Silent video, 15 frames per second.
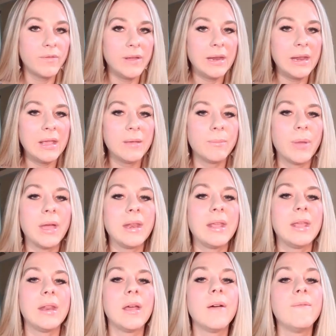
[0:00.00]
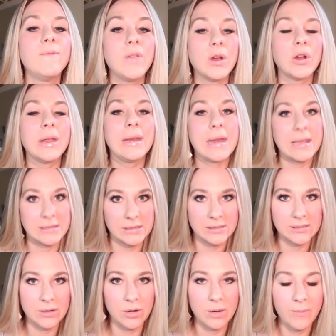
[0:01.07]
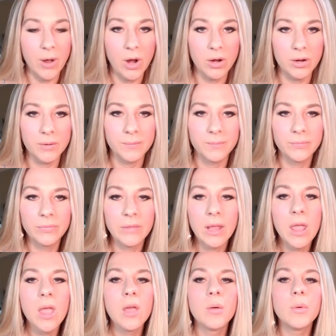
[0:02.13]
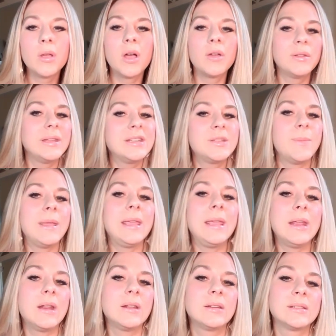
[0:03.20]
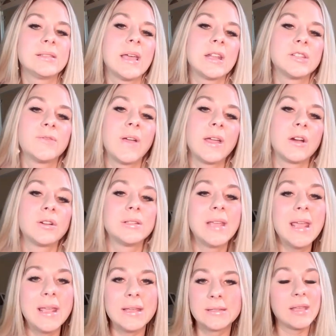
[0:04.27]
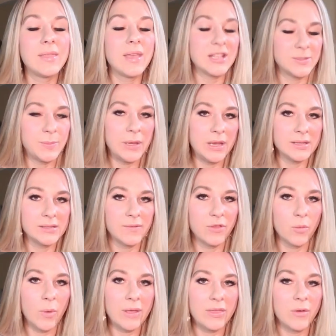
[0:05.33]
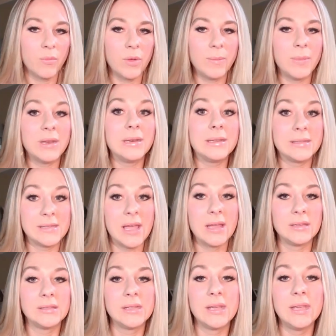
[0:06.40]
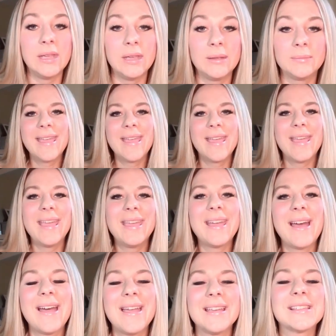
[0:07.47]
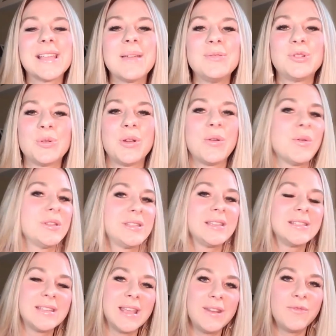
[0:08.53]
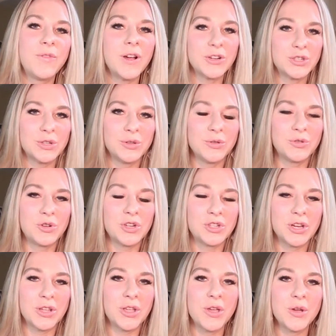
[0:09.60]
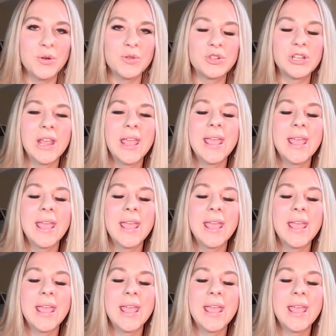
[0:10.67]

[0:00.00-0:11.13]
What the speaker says: of eating, but a very necessary part. We all need to be eating to satisfy our taste, and that's because of the way that we've been designed to eat. Hey guys, I'm Joy Hoisington, functional nutrition coach,